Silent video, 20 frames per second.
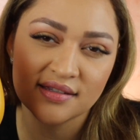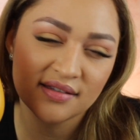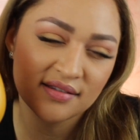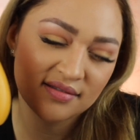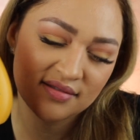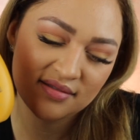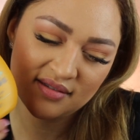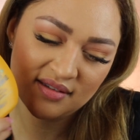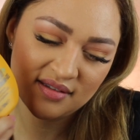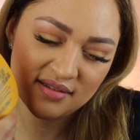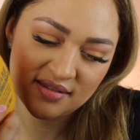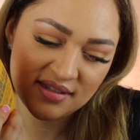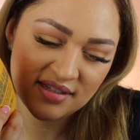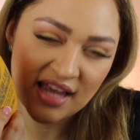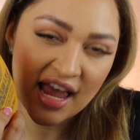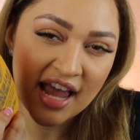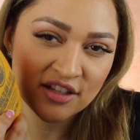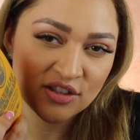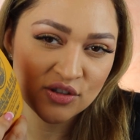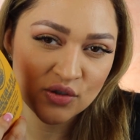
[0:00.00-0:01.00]

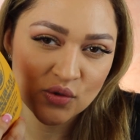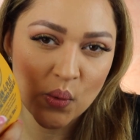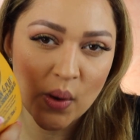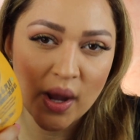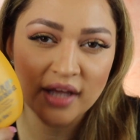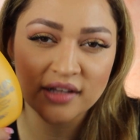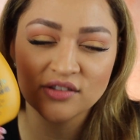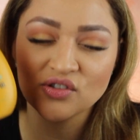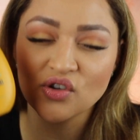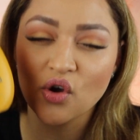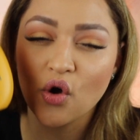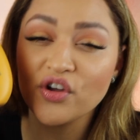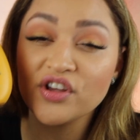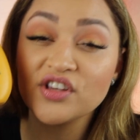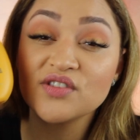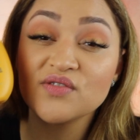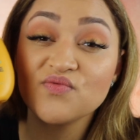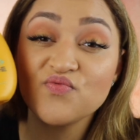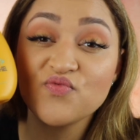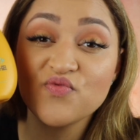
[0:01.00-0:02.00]
scent to it, so
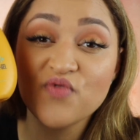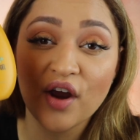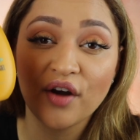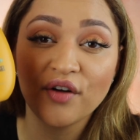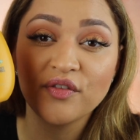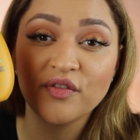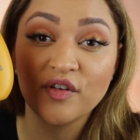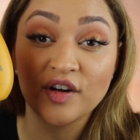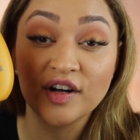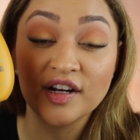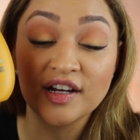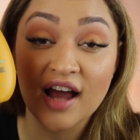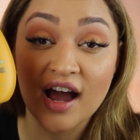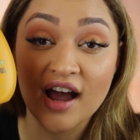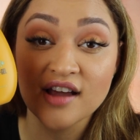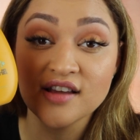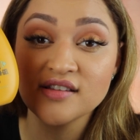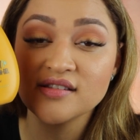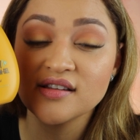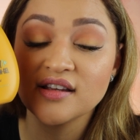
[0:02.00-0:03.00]
it's very, very
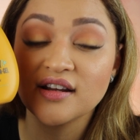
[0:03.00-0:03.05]
nice.